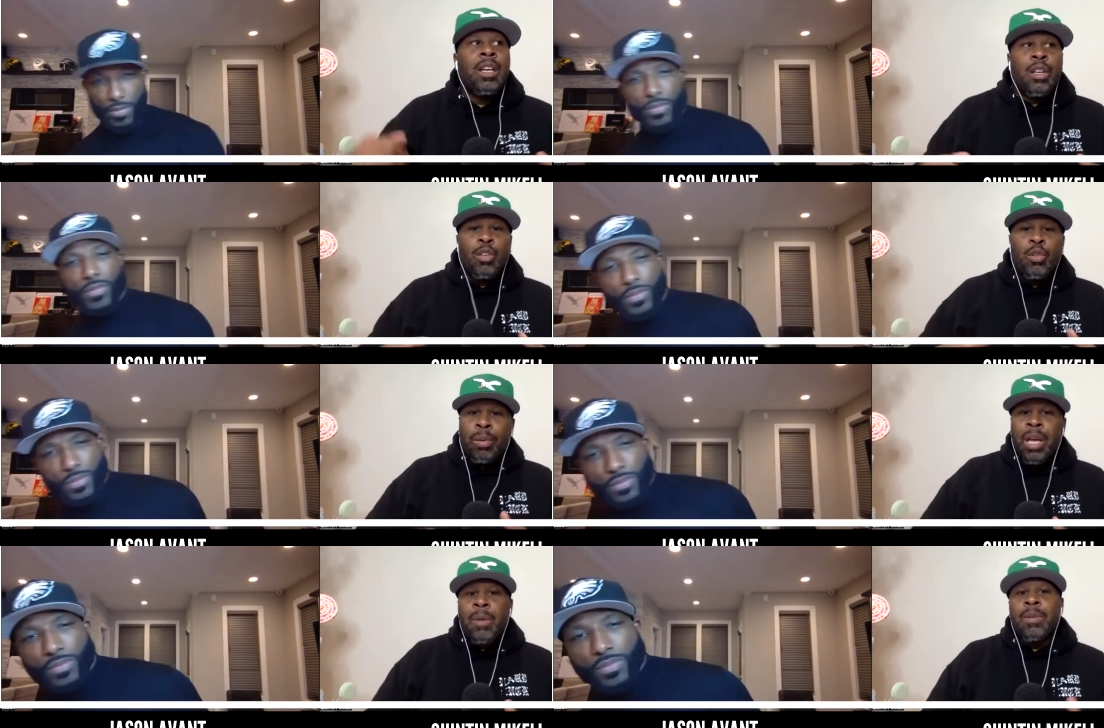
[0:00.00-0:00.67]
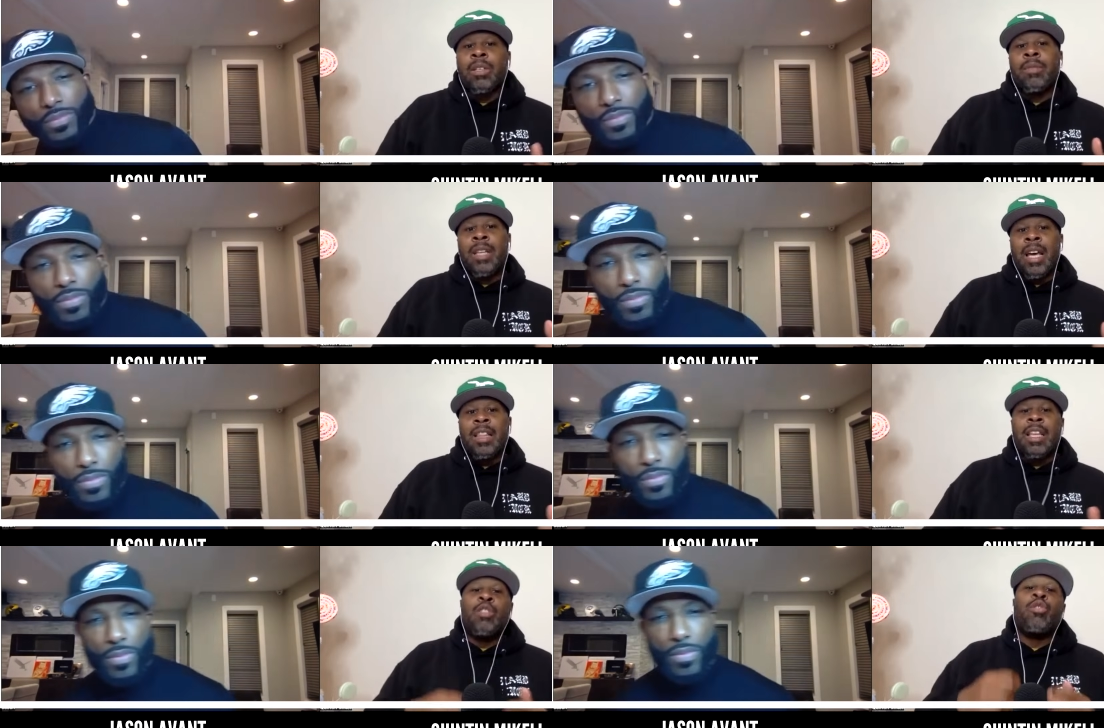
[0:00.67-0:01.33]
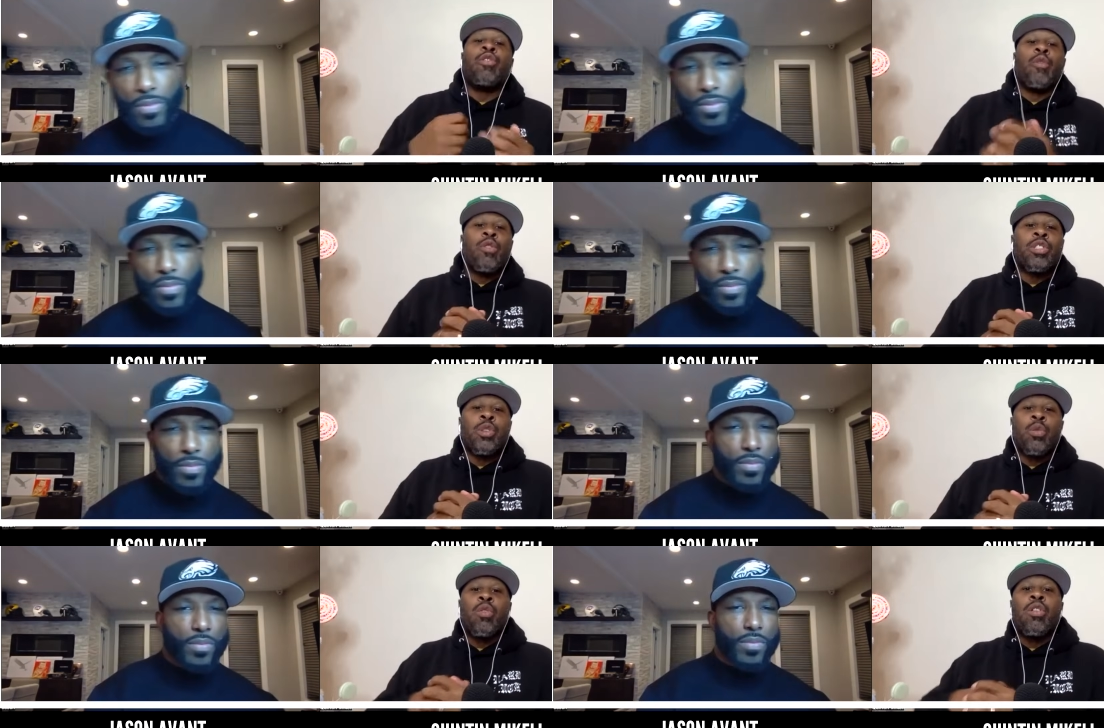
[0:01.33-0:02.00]
Speaker 1: Mm-hmm. You play with some depth and you
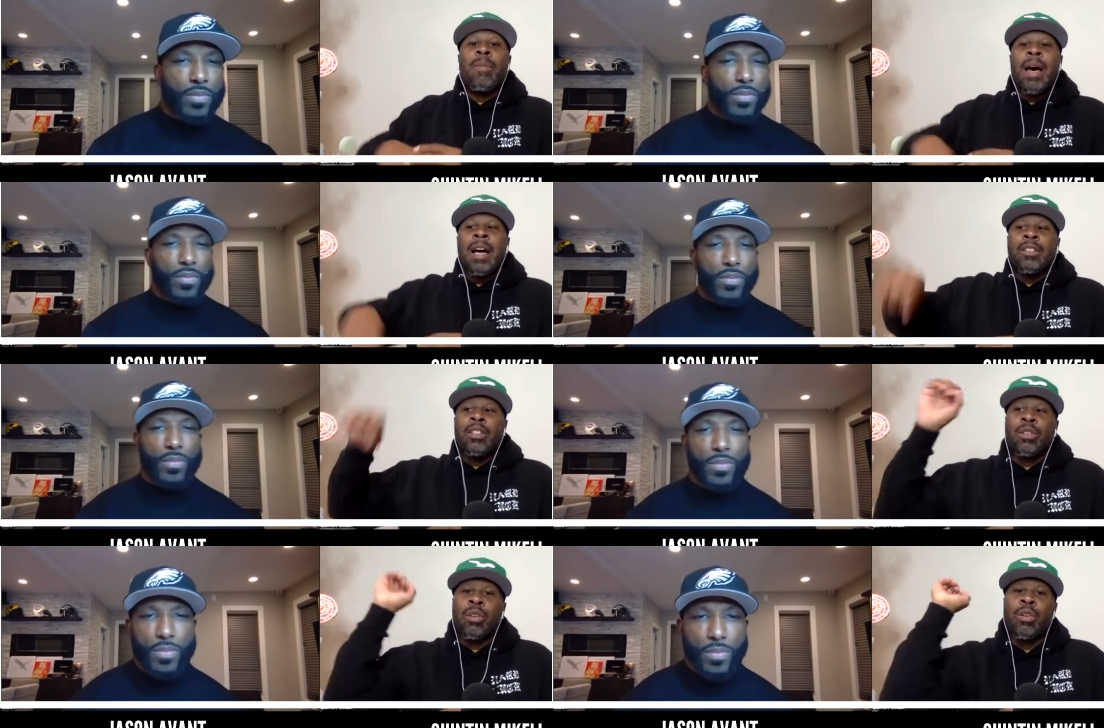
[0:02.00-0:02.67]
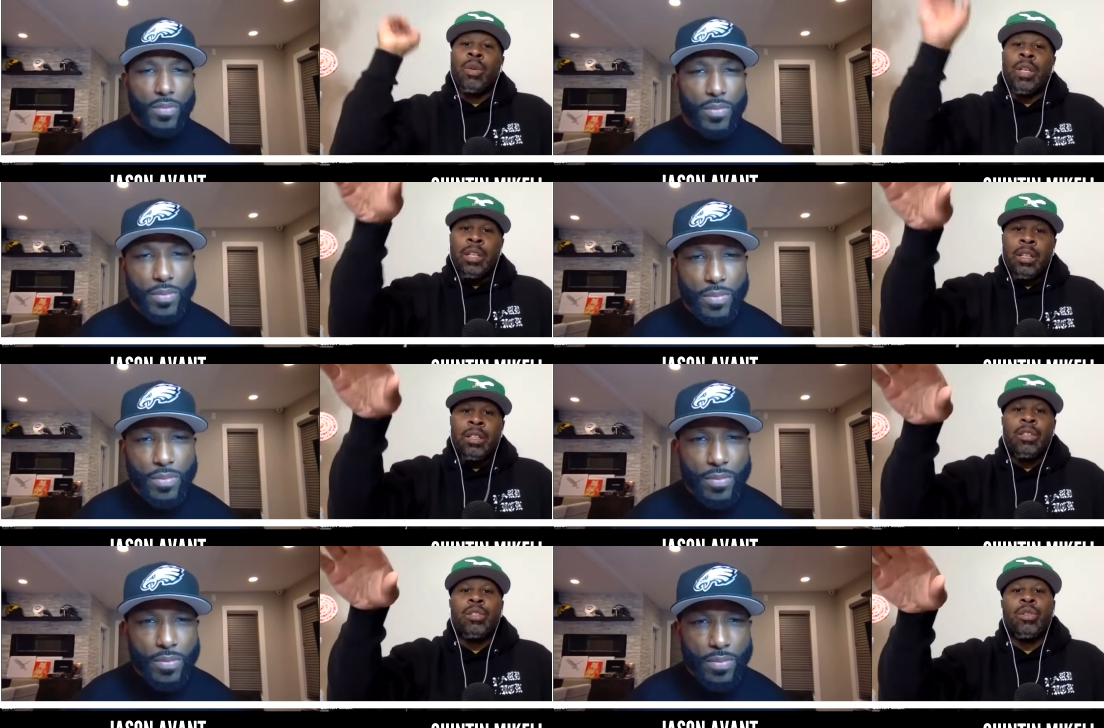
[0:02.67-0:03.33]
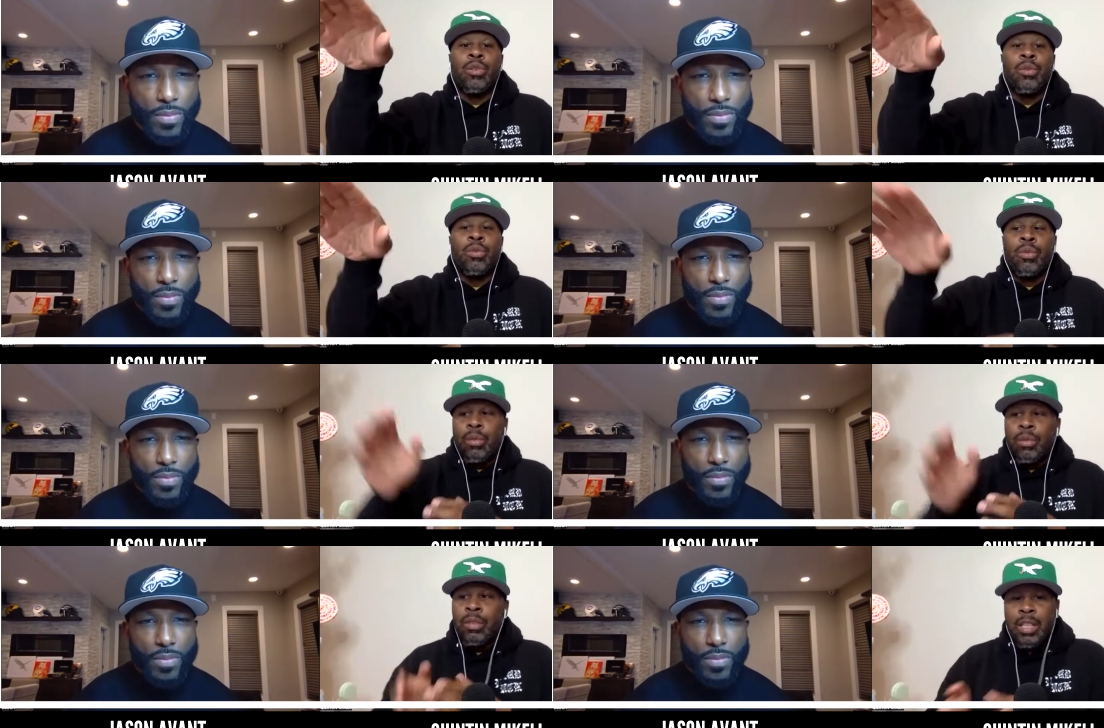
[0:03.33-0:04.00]
force the quarterback to throw it to
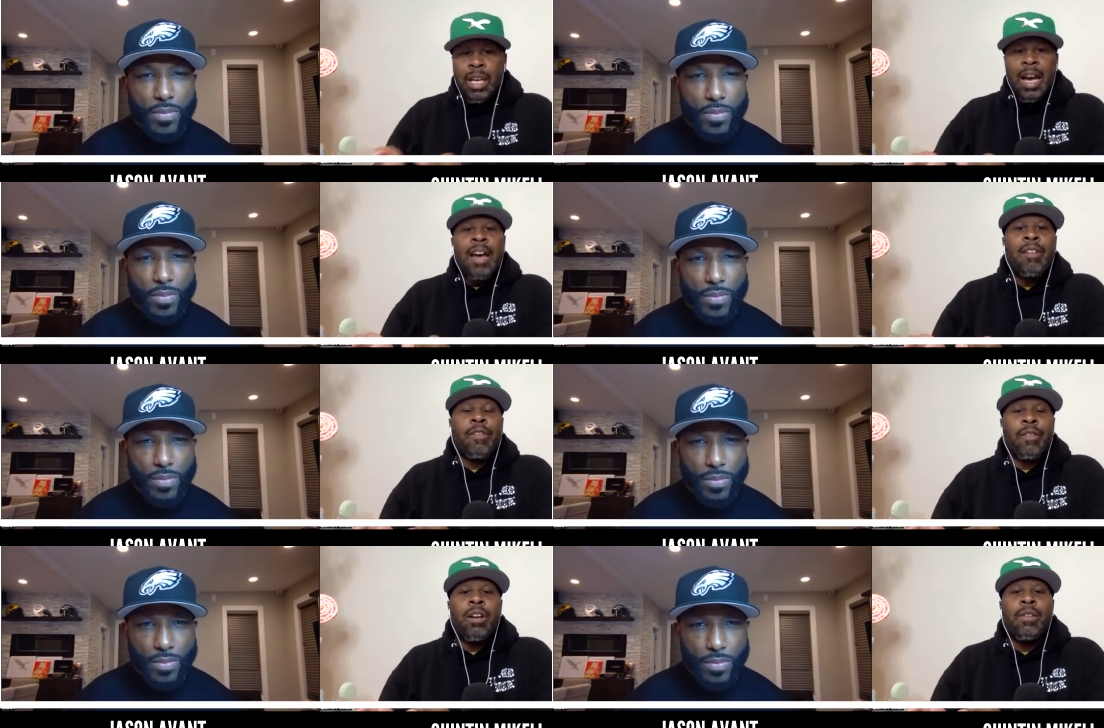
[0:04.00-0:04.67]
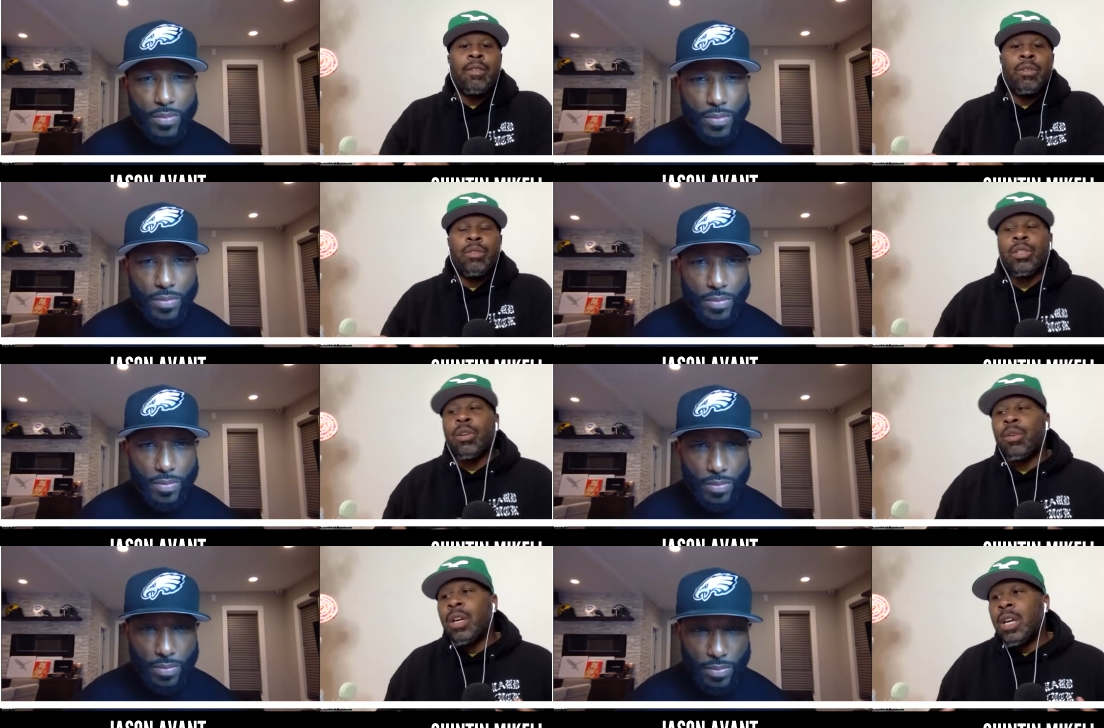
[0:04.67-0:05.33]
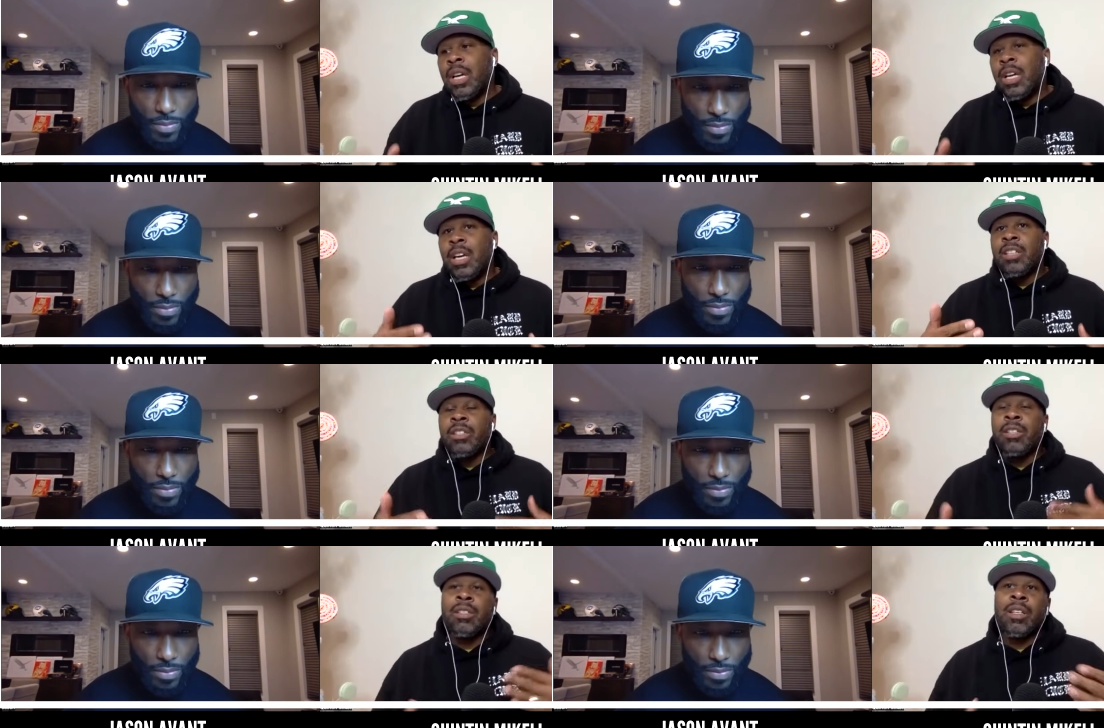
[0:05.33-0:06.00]
the guy in front of you. So
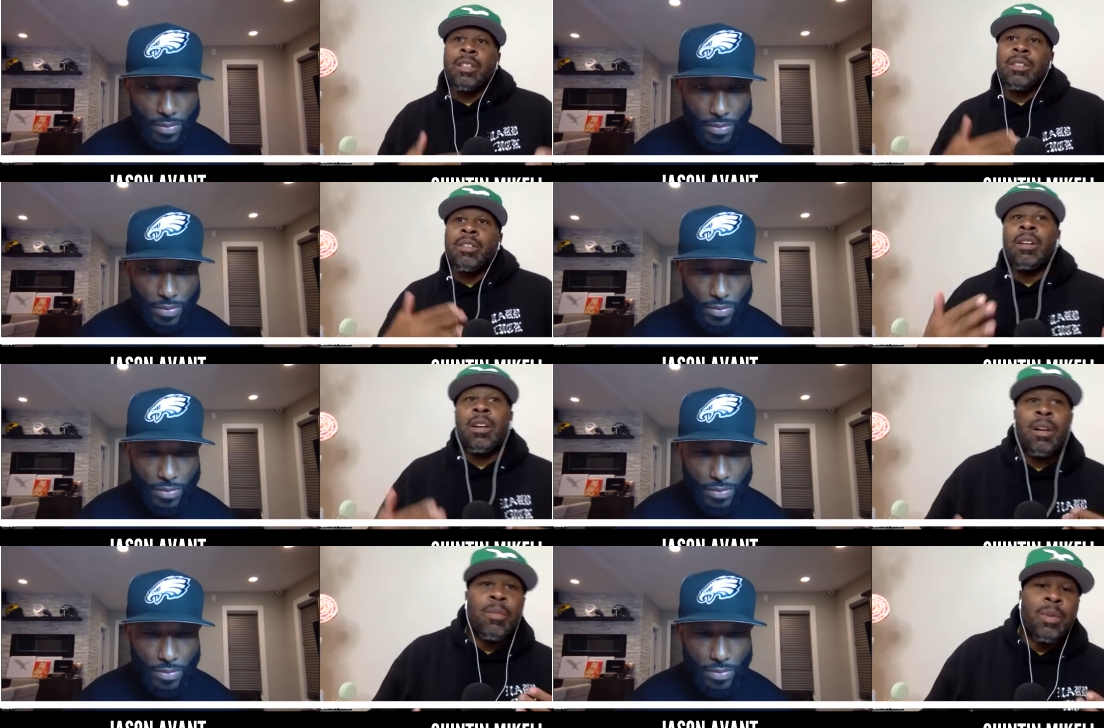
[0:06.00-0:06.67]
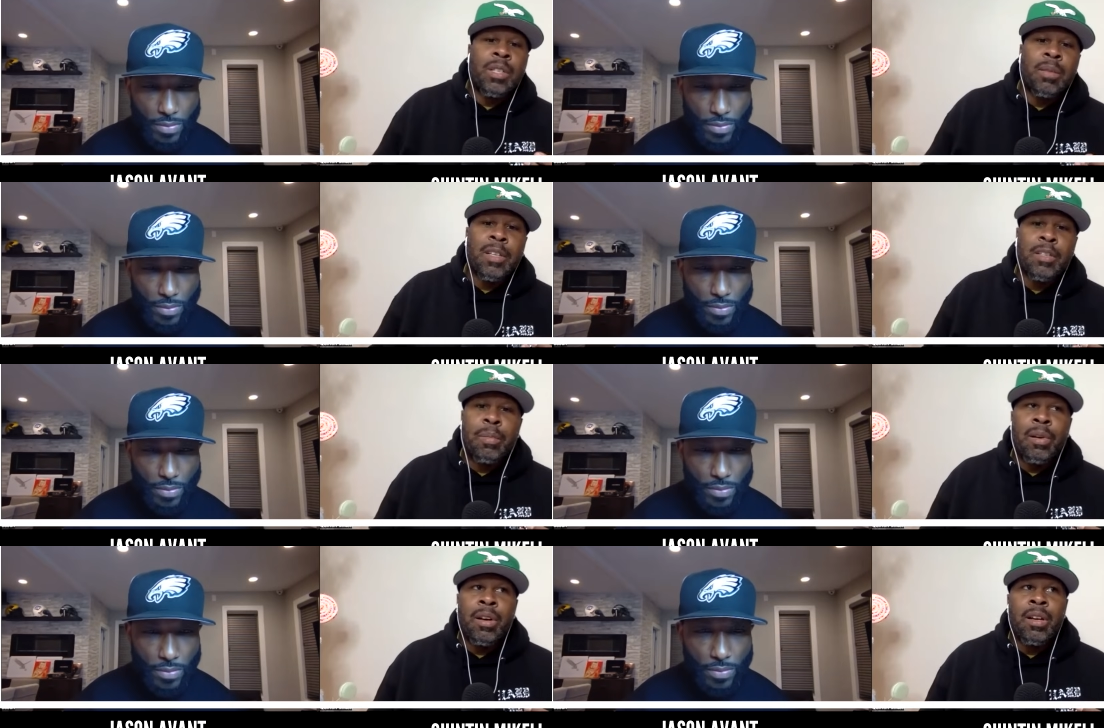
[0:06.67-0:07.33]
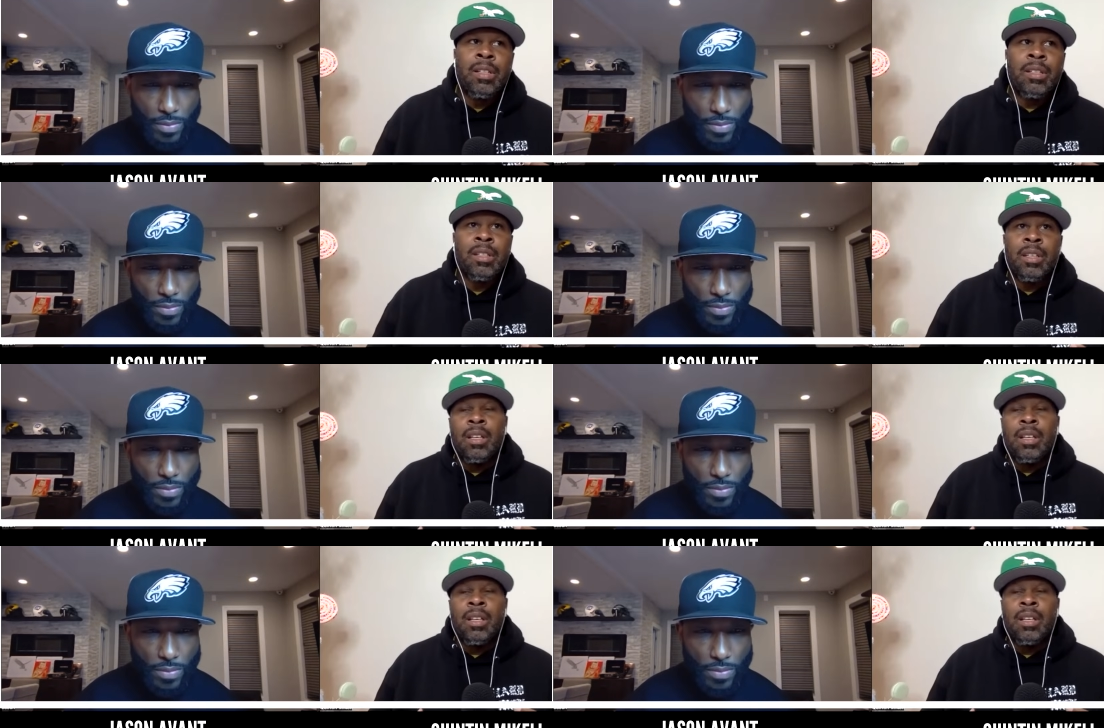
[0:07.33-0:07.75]
it's just it's going to come with some experience.